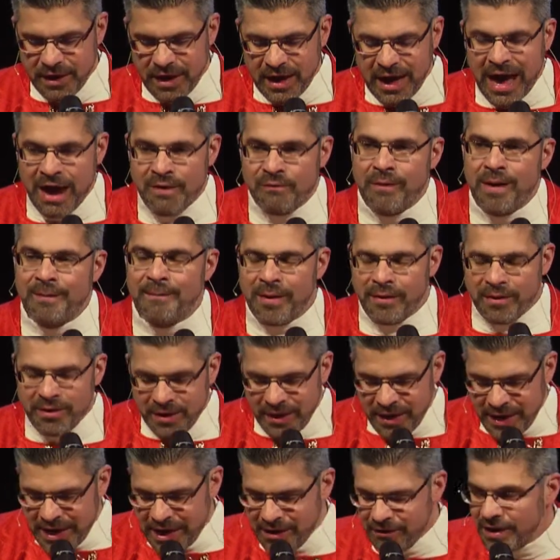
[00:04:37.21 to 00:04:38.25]
I remember
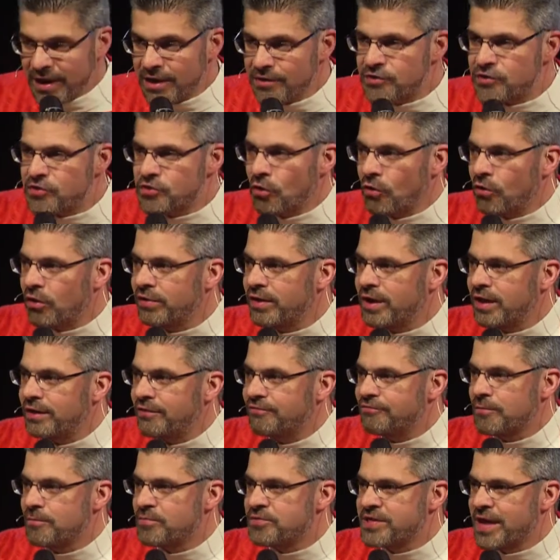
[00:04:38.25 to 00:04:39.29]
hearing a story
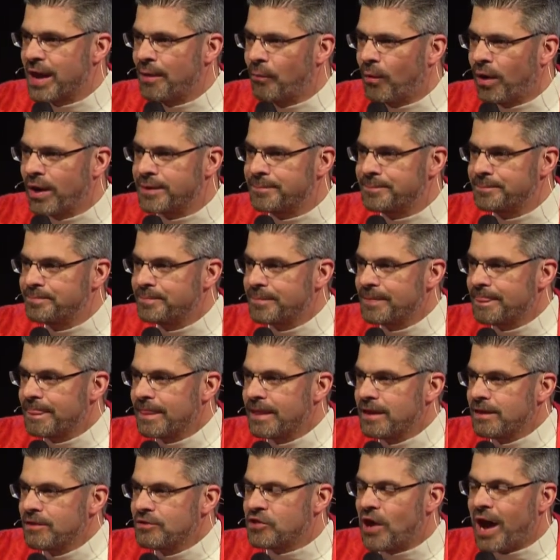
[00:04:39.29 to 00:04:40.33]
from someone
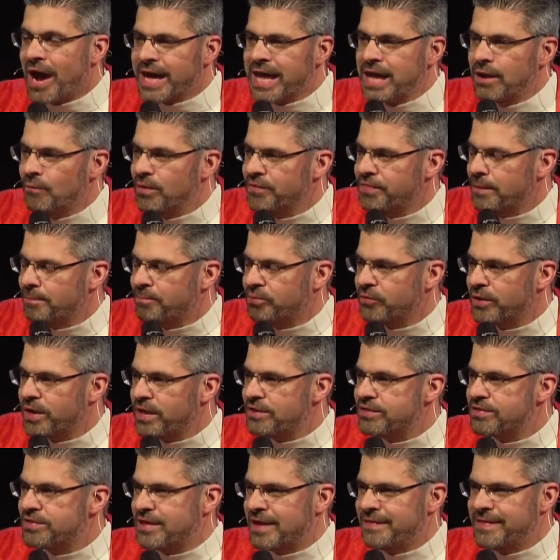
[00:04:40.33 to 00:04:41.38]
talking with a
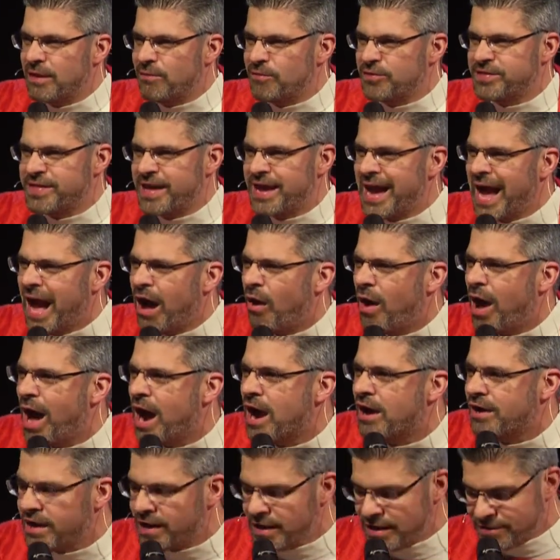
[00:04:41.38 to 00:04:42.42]
priest, and they were saying how
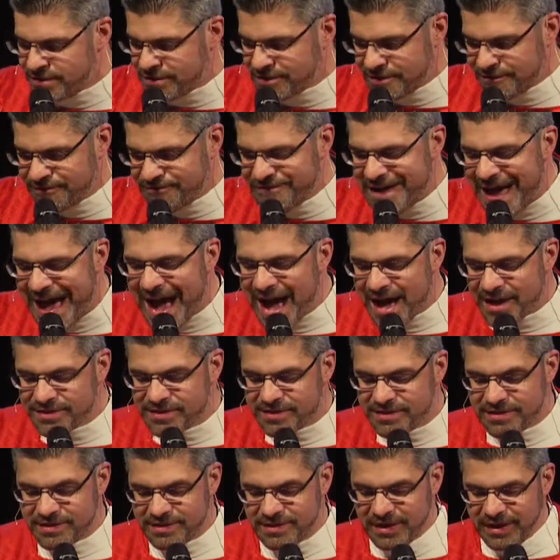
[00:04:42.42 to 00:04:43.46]
hard it is to fast.
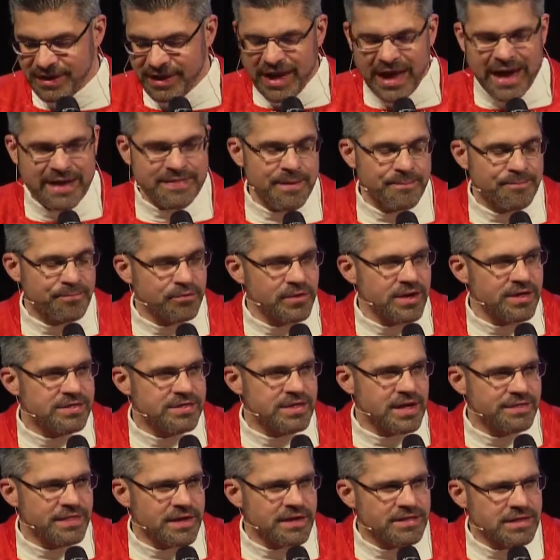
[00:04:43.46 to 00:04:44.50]
And the priest
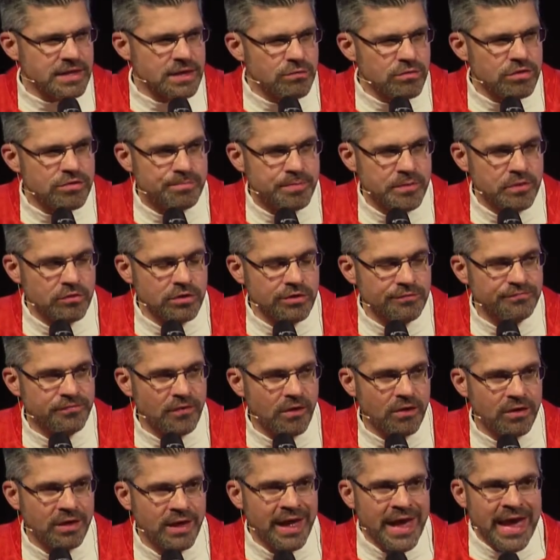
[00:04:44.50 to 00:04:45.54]
said this, and it was
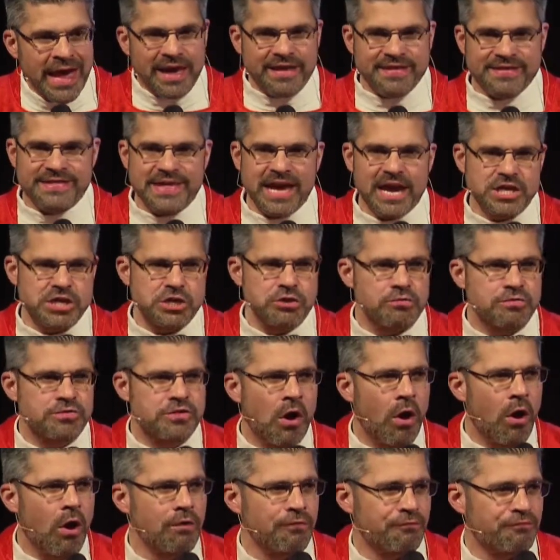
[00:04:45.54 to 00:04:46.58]
beautiful. He said, you
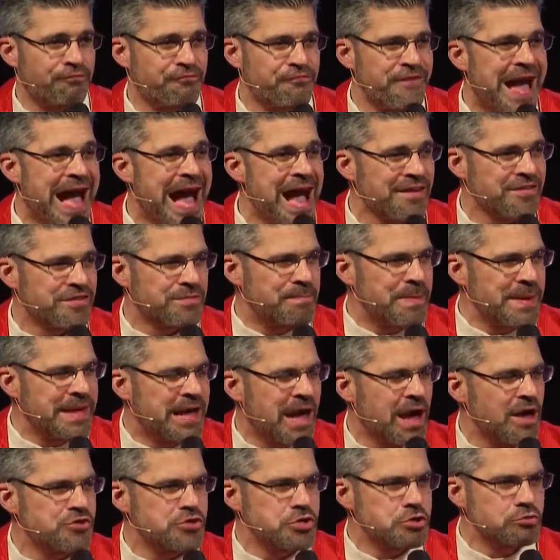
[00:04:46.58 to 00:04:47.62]
don't fast
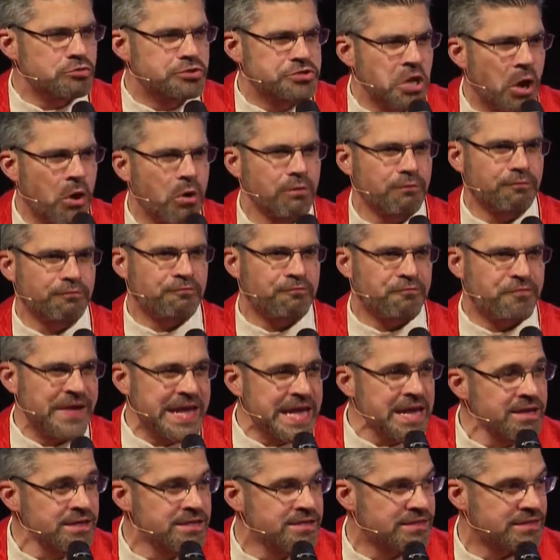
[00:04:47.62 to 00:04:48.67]
because you don't
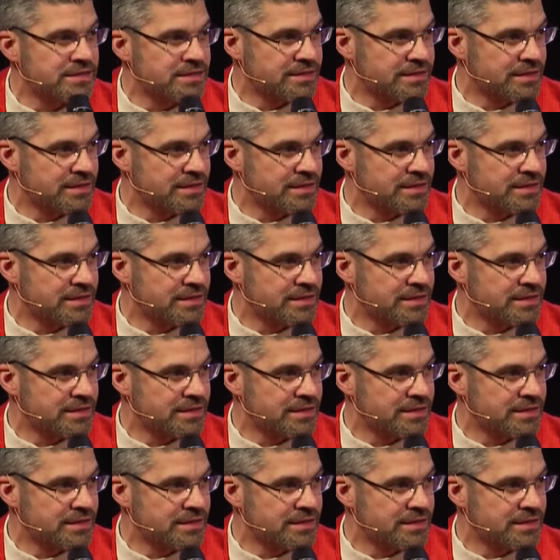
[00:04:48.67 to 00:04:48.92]
feast.